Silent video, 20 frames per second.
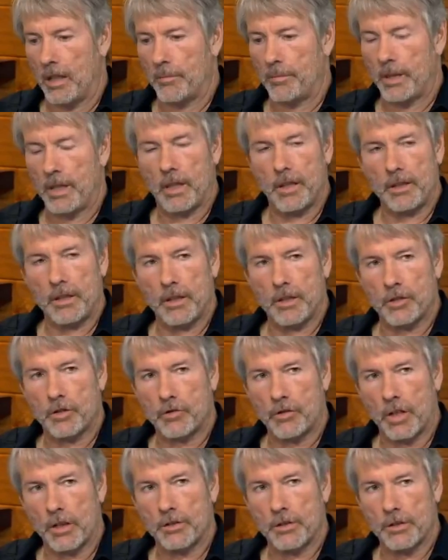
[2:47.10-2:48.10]
the
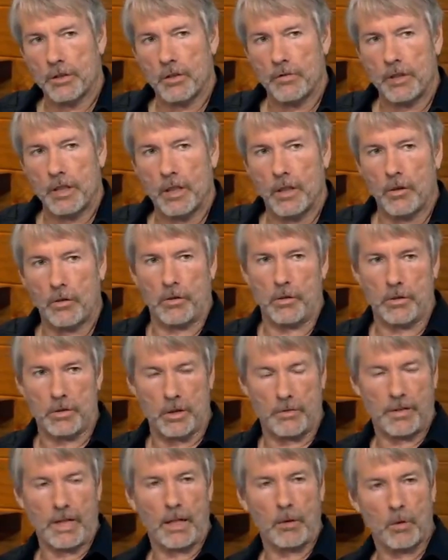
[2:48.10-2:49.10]
instructions of the
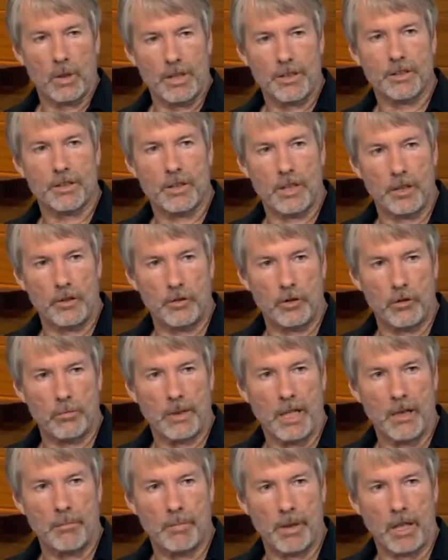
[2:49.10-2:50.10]
owners. If I want to send you
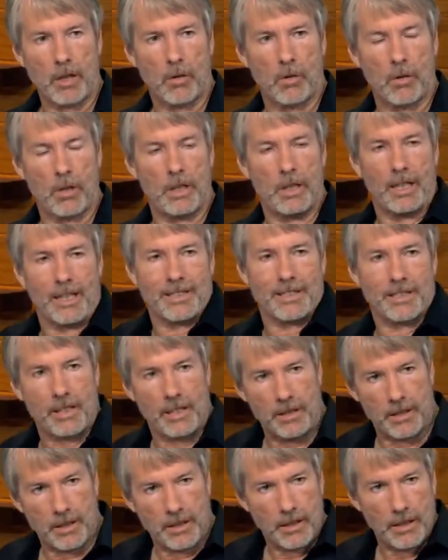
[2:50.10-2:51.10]
my Bitcoin, I
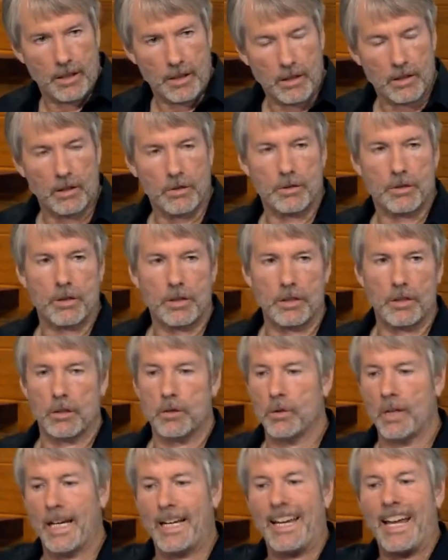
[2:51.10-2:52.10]
send it and it goes to
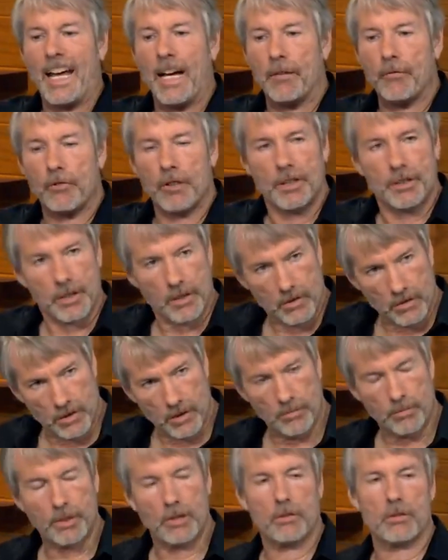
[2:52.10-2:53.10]
you. And every single
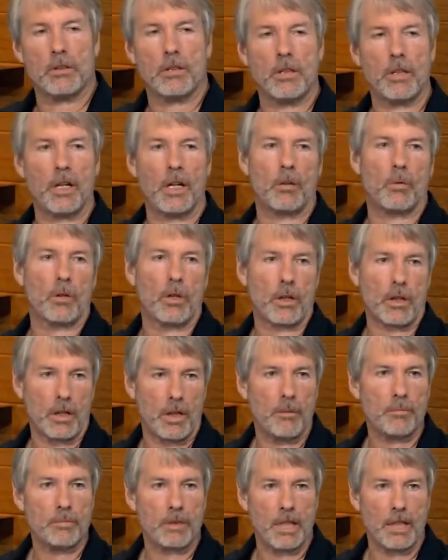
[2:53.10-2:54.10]
computer on the network
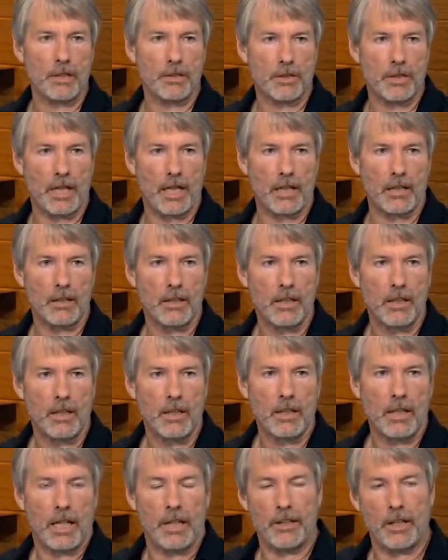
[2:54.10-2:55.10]
updates that.
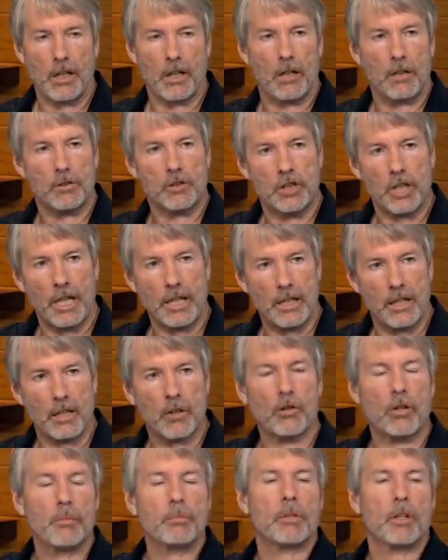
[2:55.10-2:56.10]
And they all check
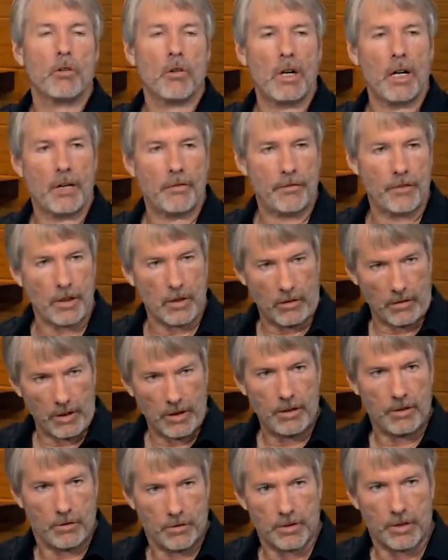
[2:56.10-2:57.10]
it
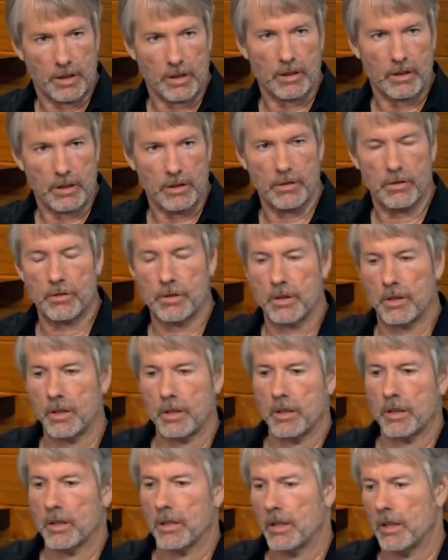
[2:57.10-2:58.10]
cryptographically
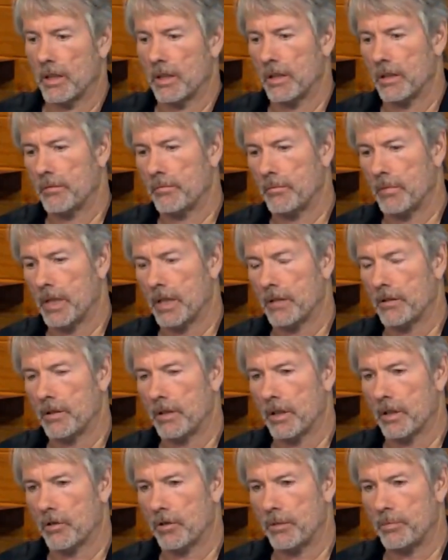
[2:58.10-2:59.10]
using
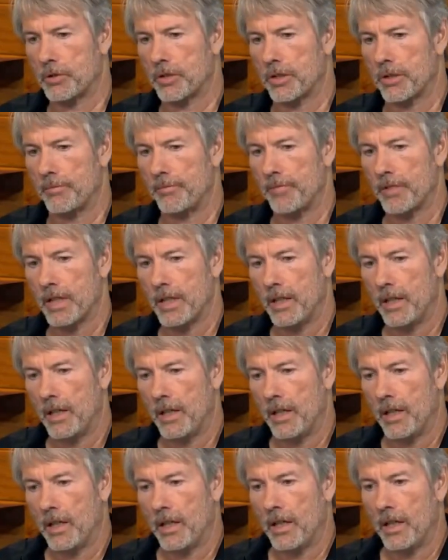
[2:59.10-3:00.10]
modern encryption.
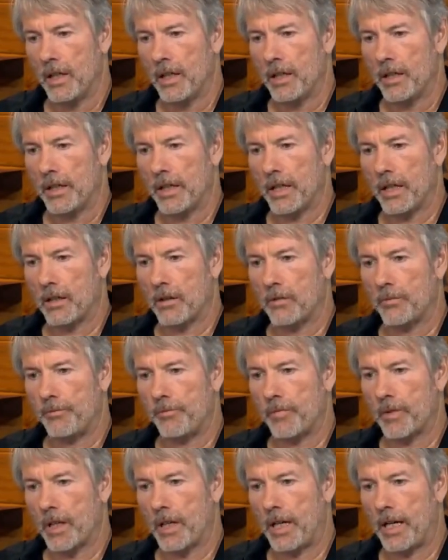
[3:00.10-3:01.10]
Now,
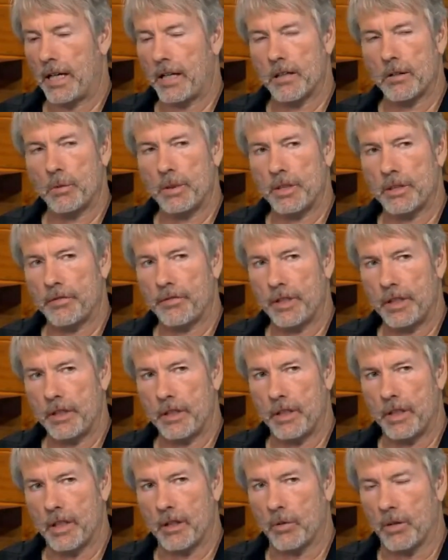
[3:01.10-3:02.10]
how do we defend
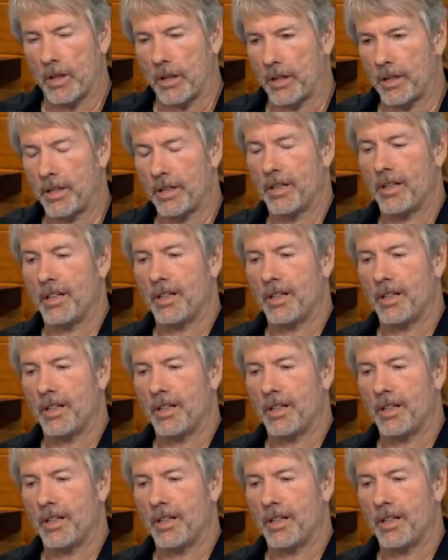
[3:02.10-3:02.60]
the network?